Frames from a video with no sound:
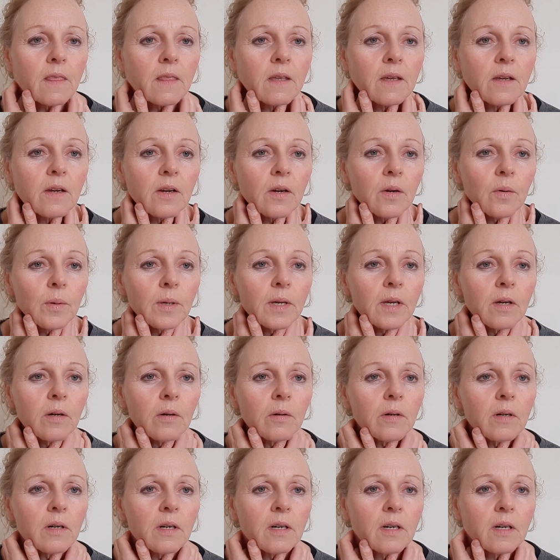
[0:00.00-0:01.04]
There we go.
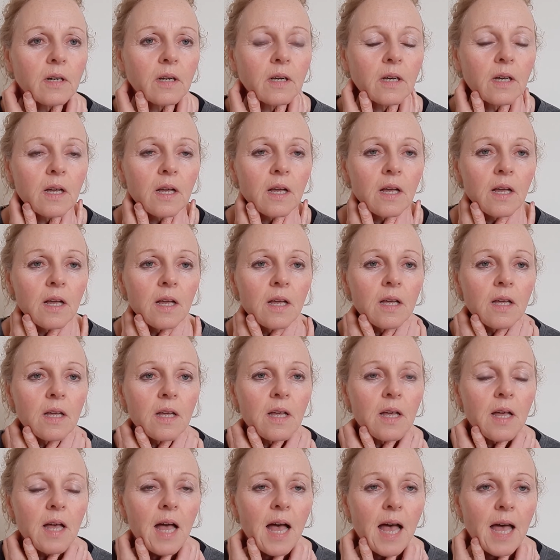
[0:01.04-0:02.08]

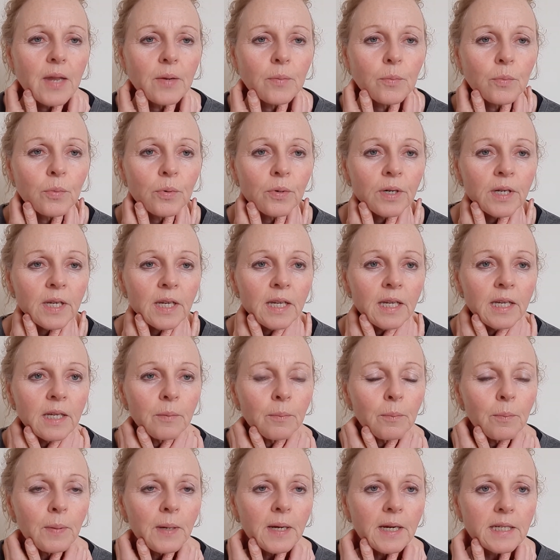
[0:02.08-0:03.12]
And bring
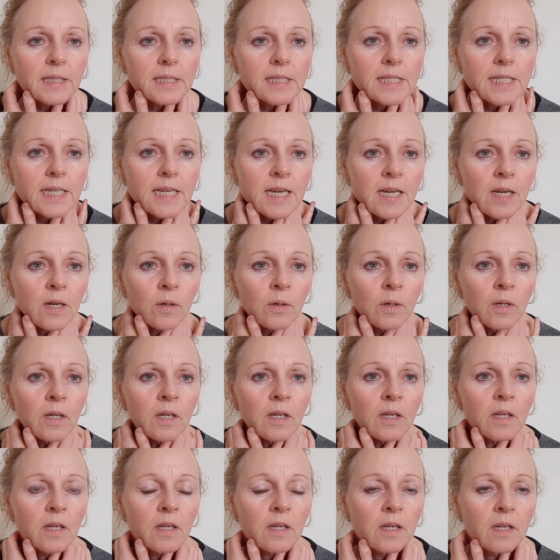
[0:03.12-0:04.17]
it back down.
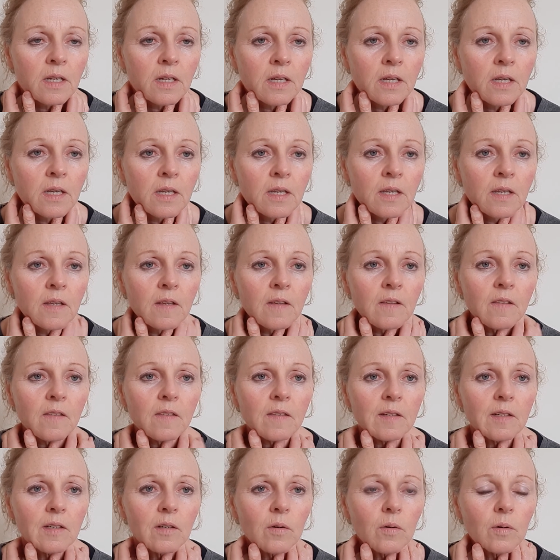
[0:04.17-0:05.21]

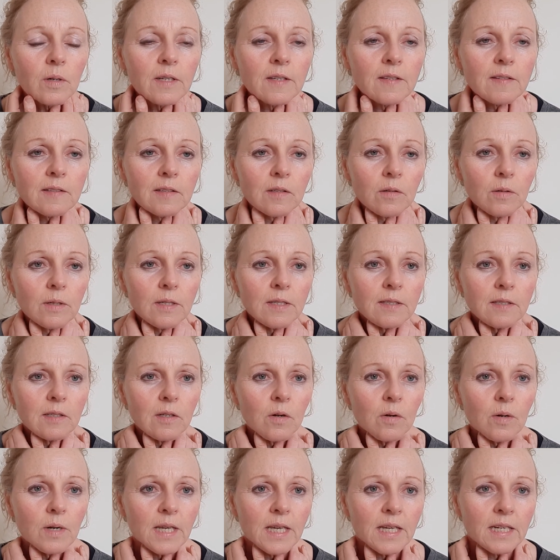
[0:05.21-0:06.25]

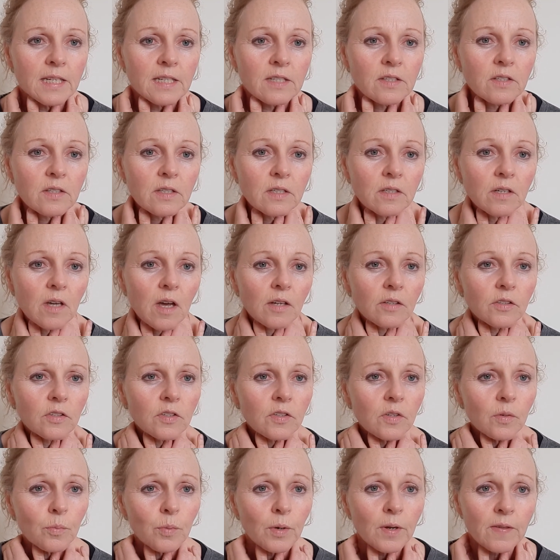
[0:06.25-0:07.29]
Slowly, and into the notch.
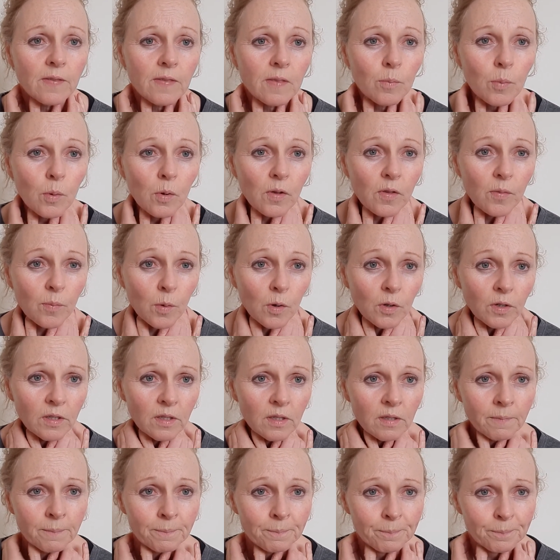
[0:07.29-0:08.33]
So press the pause
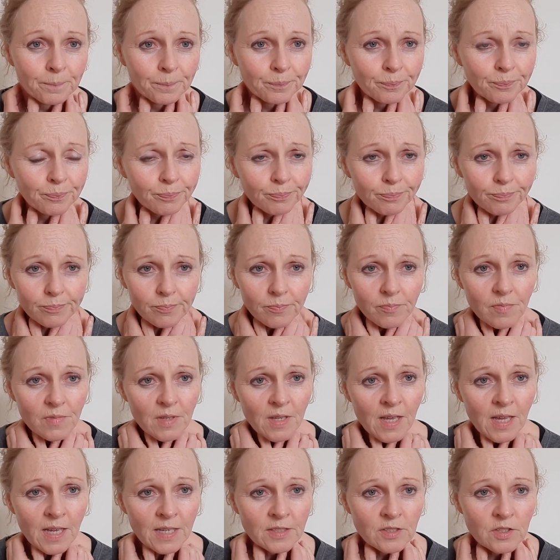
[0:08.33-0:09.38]
button
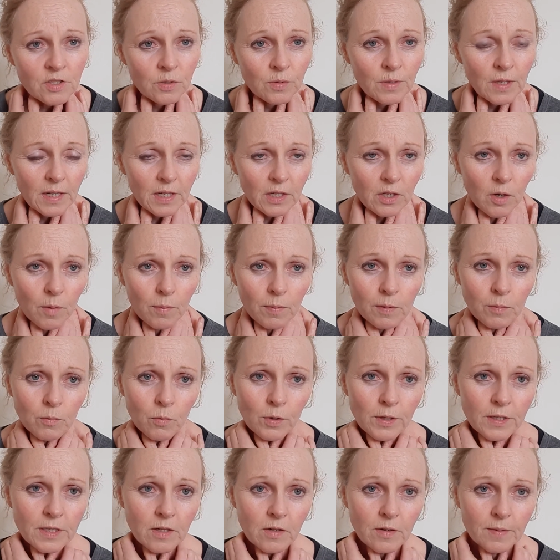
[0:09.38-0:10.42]
and do that a couple of
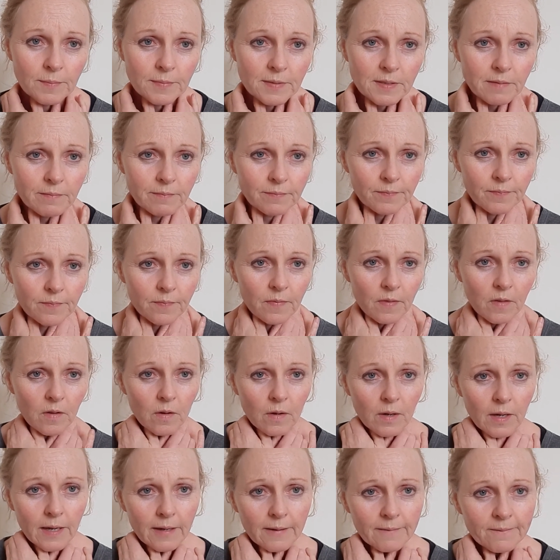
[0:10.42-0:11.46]
more times.
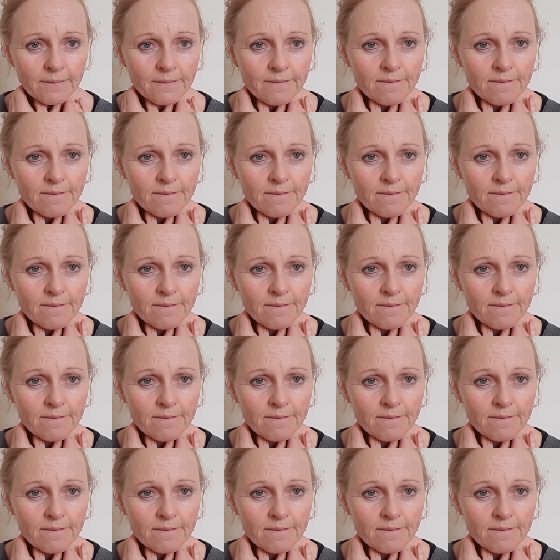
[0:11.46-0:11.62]
Okay?